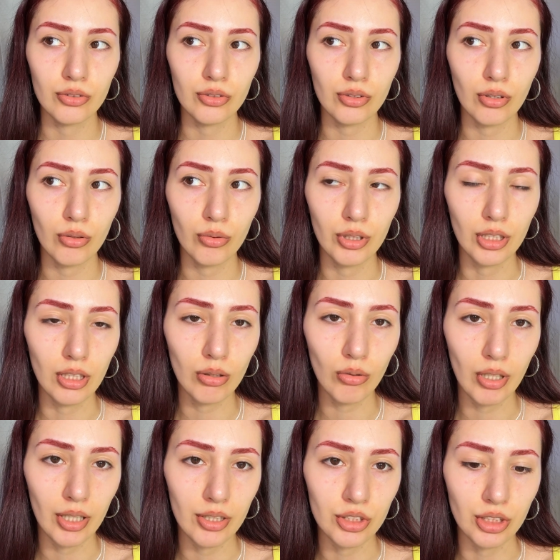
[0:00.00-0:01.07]
So yellow
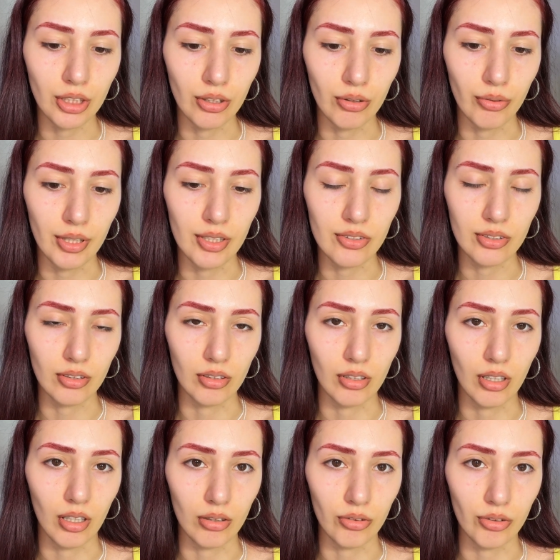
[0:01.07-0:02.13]
eyeshadow isn't a
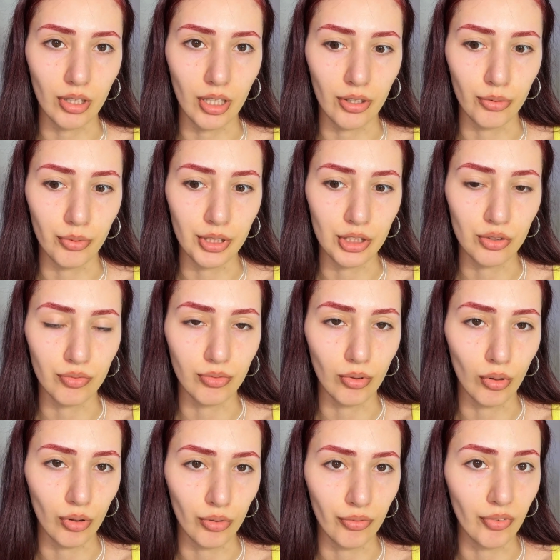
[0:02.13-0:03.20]
color I reach
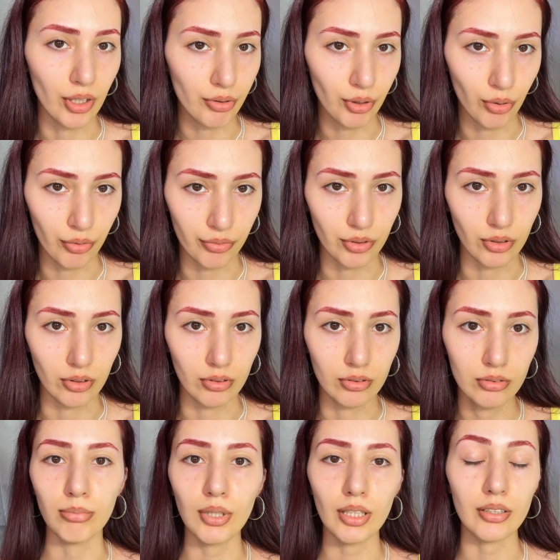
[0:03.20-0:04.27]
for very often,
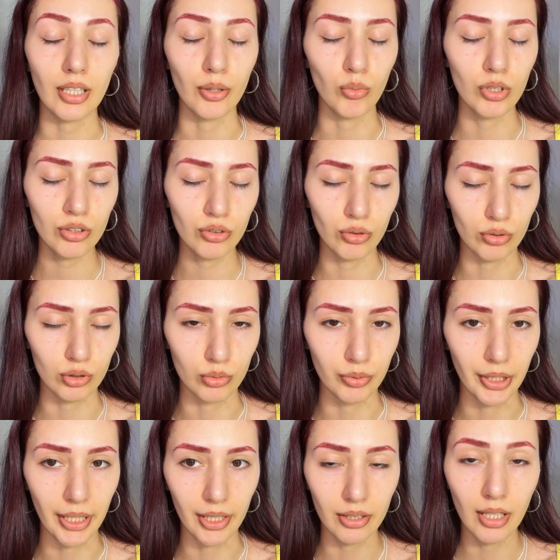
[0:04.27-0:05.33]
but I wanted to
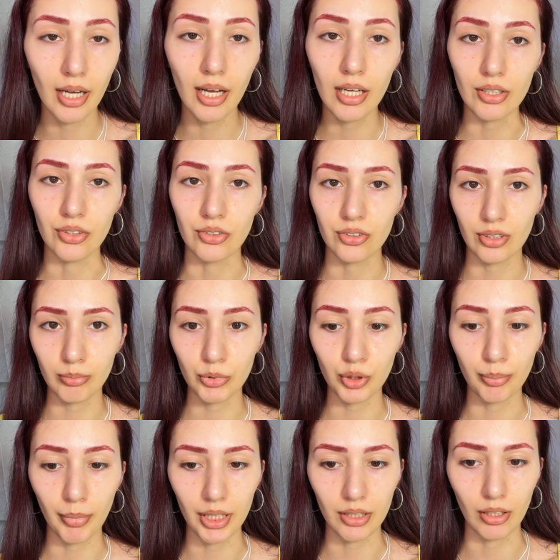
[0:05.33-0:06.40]
create a summer
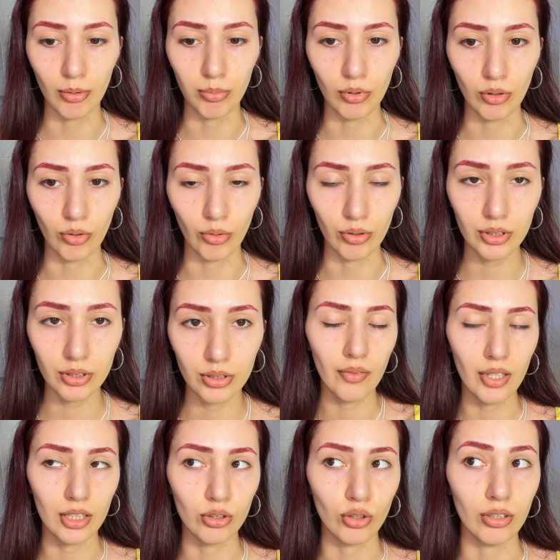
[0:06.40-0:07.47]
makeup look
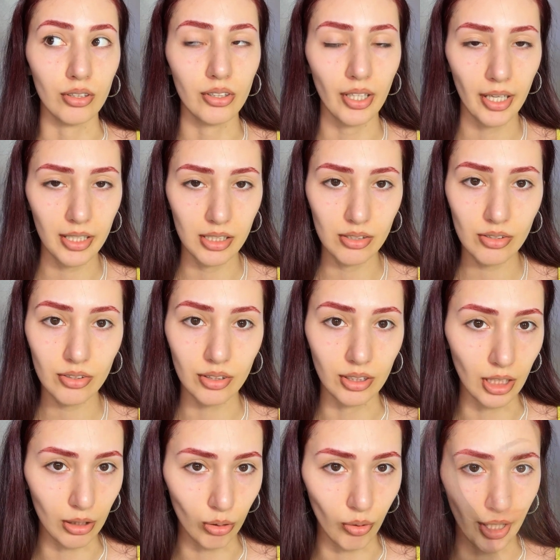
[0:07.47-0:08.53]
that contains
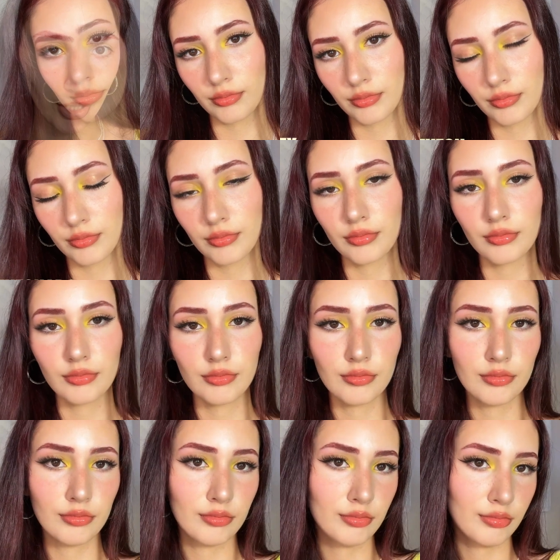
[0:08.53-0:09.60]
yellow eyeshadow
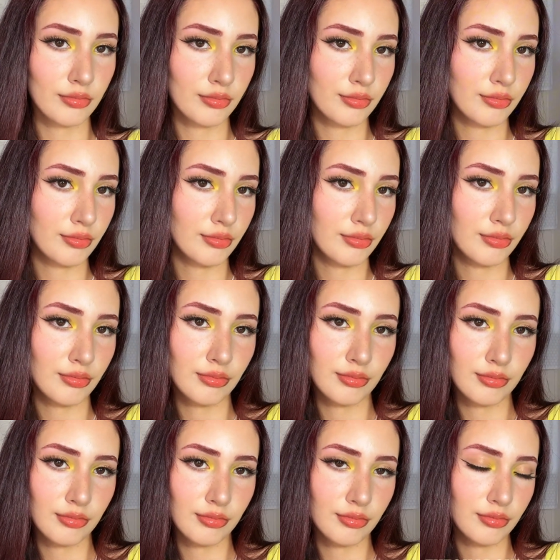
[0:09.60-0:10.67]
and see whether or not